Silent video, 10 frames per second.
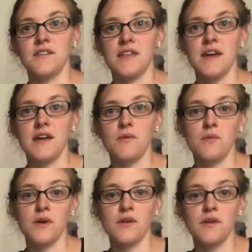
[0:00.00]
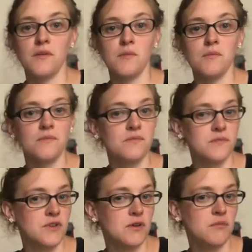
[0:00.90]
they will
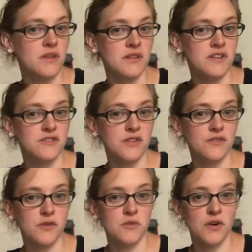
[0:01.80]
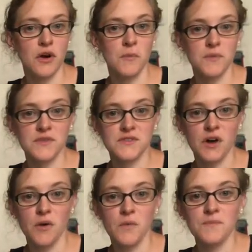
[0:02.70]
completely transform your home.
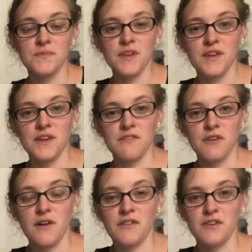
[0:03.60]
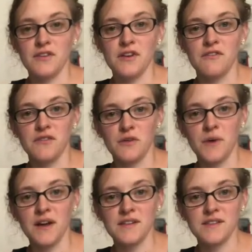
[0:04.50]
So if you haven't heard of
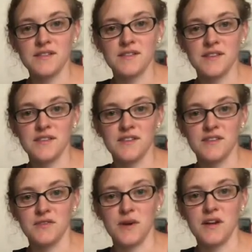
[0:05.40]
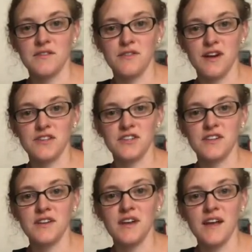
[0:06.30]
Norwex, this is a great
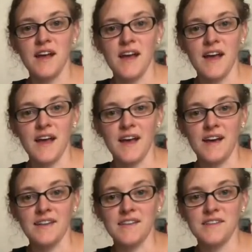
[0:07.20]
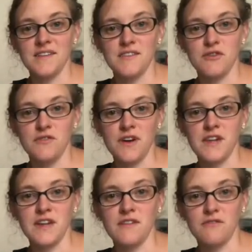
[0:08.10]
introduction. And if you have
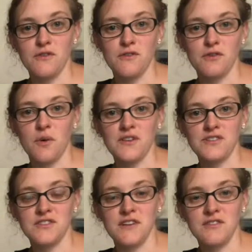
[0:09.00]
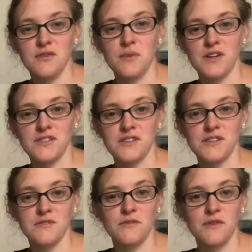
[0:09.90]
any further questions after you watch
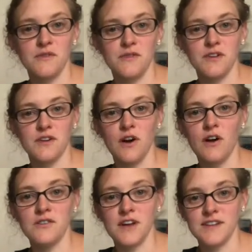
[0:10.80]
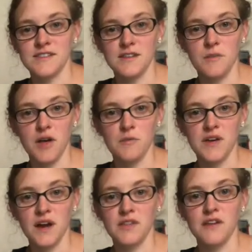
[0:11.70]
this, feel free to call, text, email
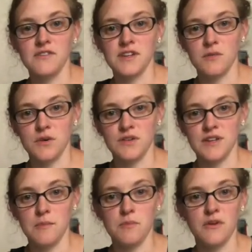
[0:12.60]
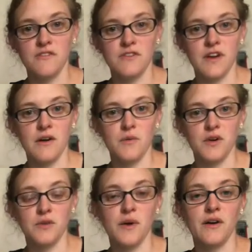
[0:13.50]
me. I'd love to get more in depth, but for now I want
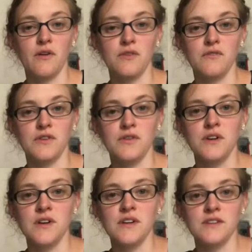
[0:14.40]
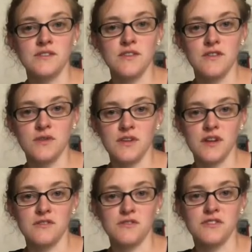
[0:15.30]
a quick overview so that you can
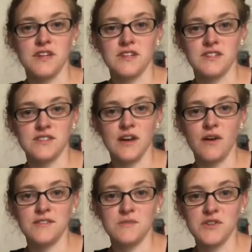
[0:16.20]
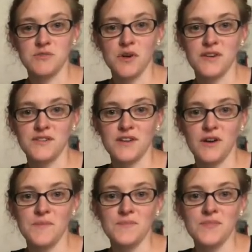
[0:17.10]
understand just how awesome these products
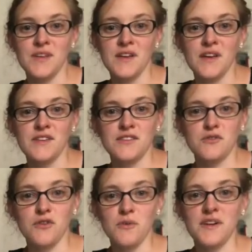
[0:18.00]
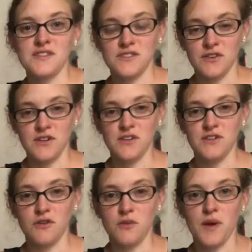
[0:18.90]
are. So Norwex started
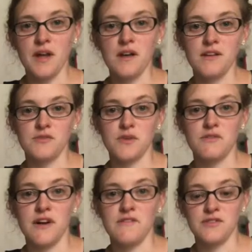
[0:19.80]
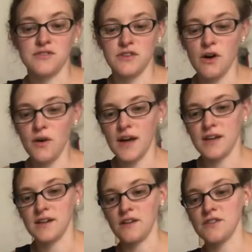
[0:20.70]
in Norway 25 years ago,
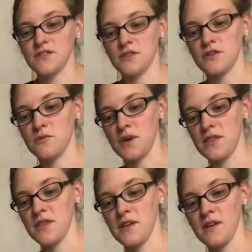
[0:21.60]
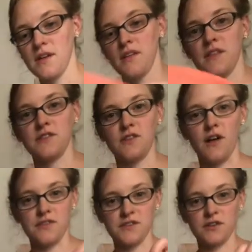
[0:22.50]
and it all started with this
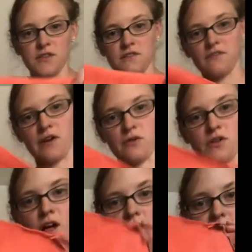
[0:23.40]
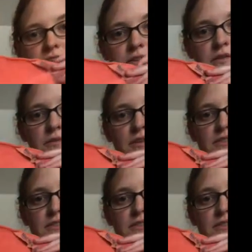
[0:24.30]
cloth. It's called the EnviroCloth. We